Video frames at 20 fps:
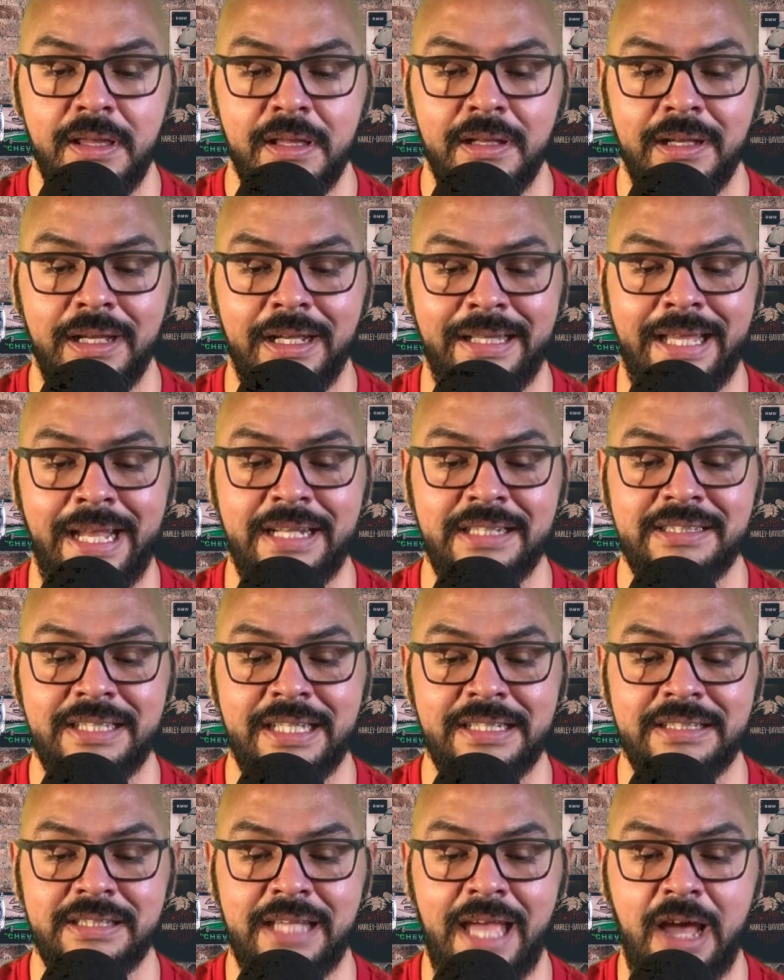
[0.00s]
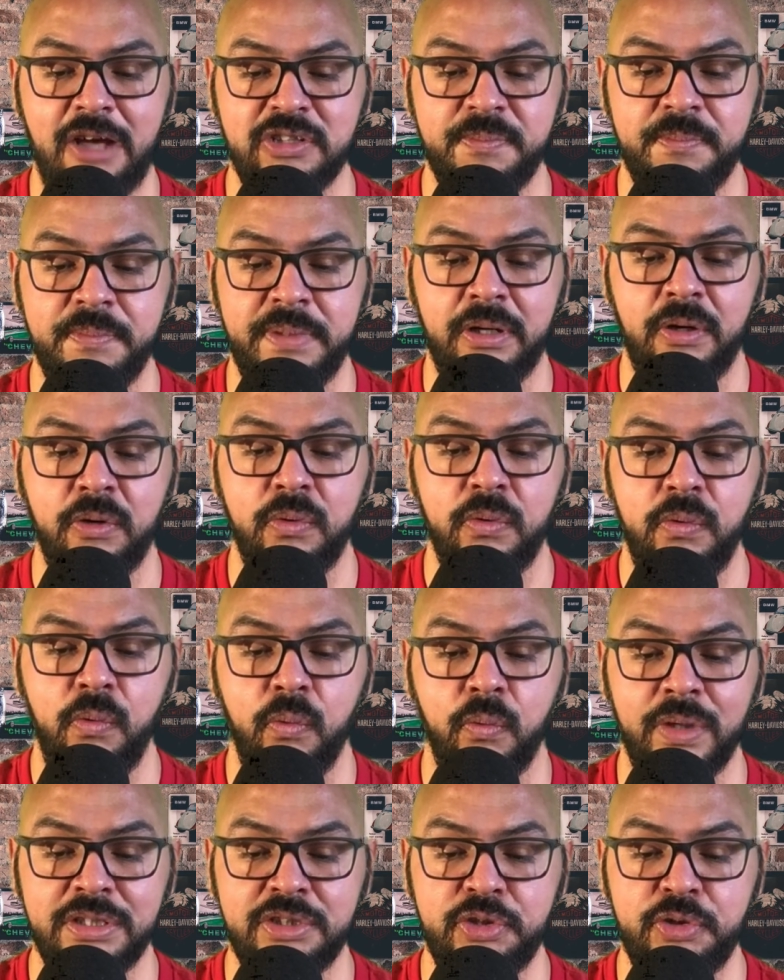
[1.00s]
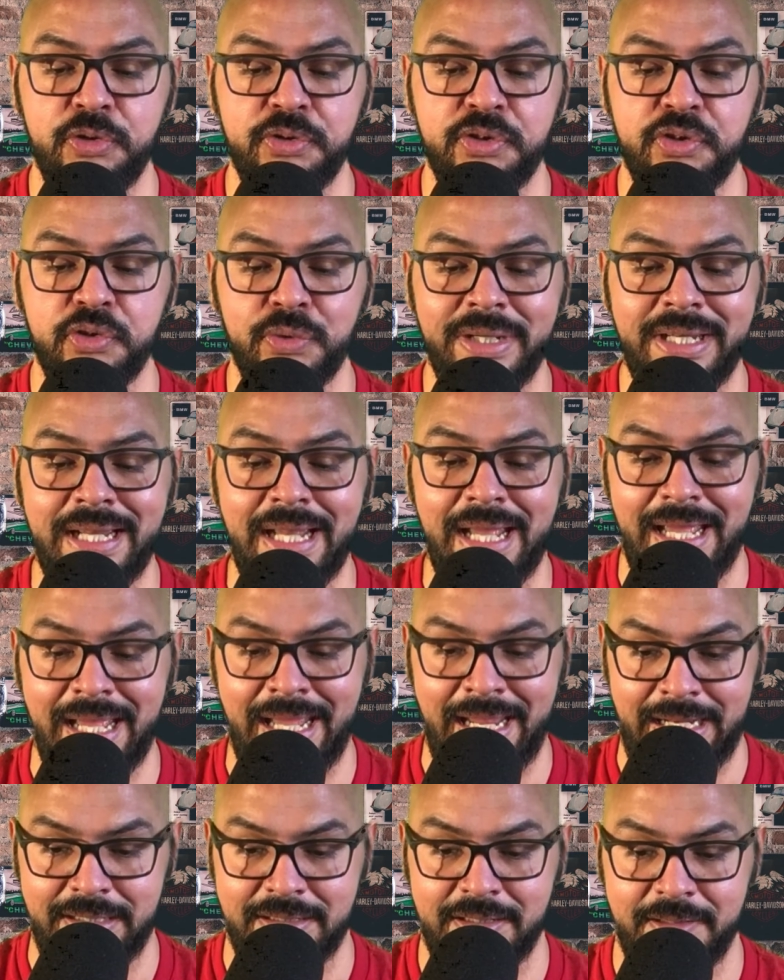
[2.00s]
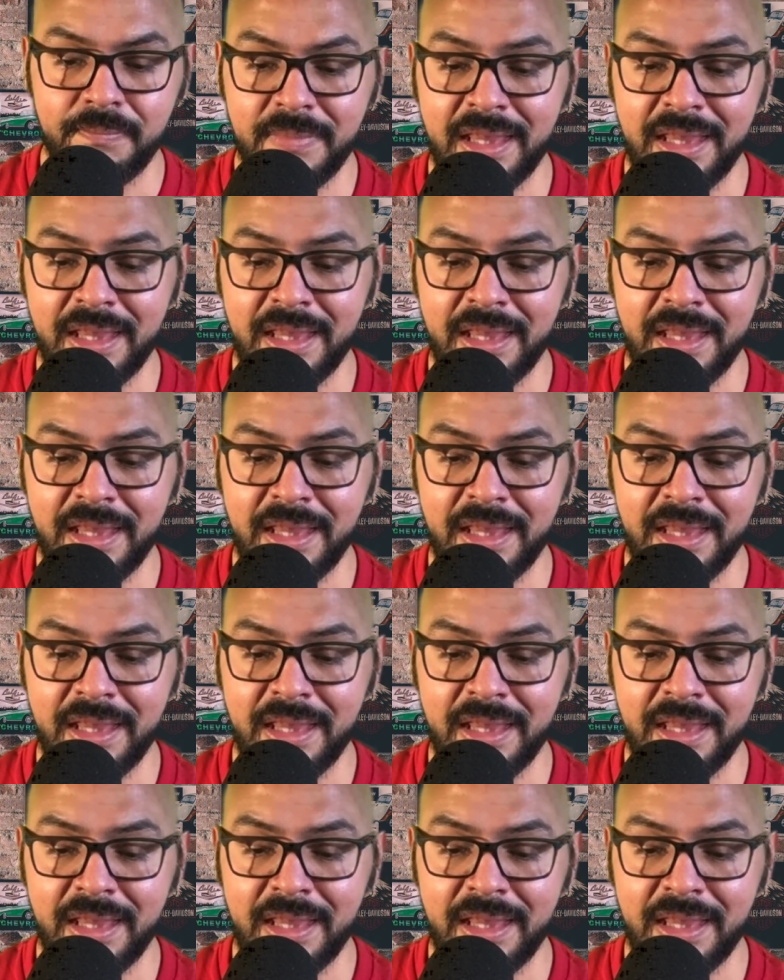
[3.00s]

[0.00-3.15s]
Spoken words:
And that is Texas House Bill 1238.